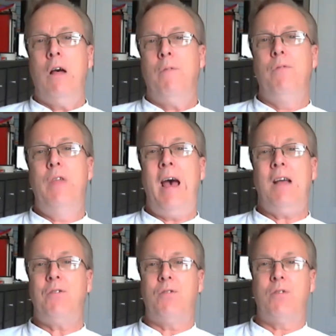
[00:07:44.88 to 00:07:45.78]

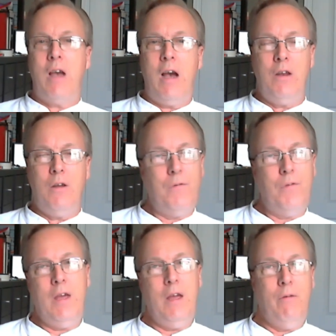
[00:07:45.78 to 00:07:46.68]
that's kind of
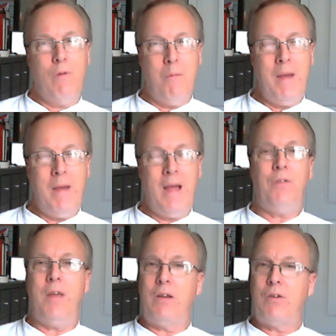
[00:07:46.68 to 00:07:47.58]
the
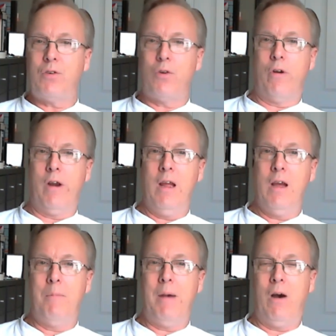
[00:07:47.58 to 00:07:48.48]
romantic story
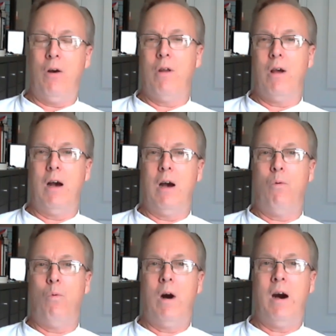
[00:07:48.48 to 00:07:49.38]
about
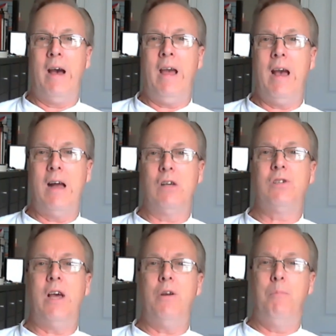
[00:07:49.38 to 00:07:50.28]
why
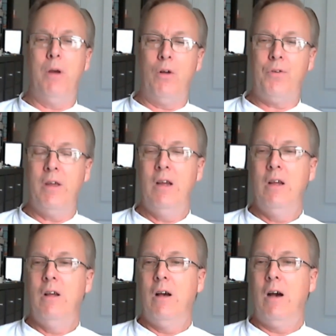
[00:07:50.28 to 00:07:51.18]
Alexander built
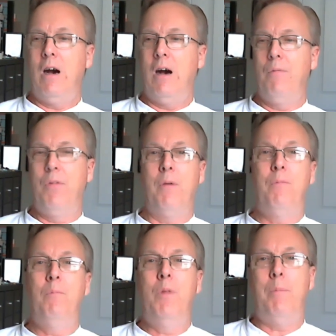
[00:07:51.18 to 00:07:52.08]
the
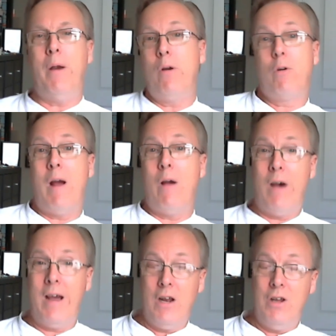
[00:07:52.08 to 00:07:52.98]
burial ground
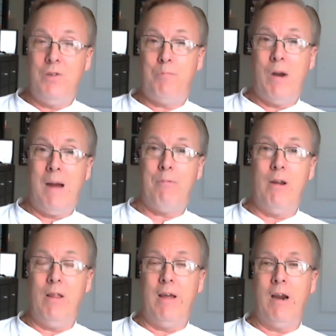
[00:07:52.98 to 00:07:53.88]
right on his
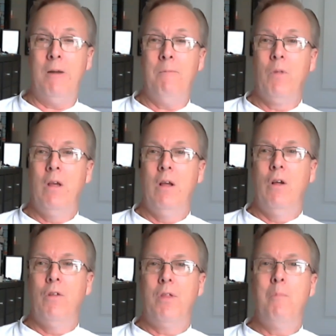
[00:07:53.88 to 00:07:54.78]
property there.
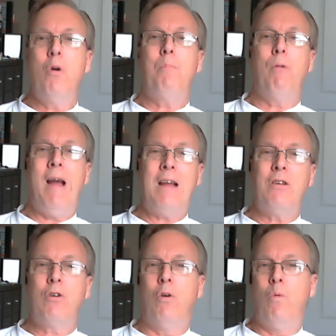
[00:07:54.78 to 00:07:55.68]
The more
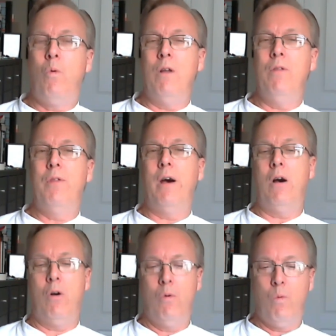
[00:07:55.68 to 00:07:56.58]
practical one,
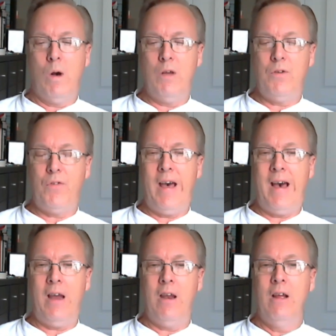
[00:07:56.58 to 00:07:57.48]
though, was that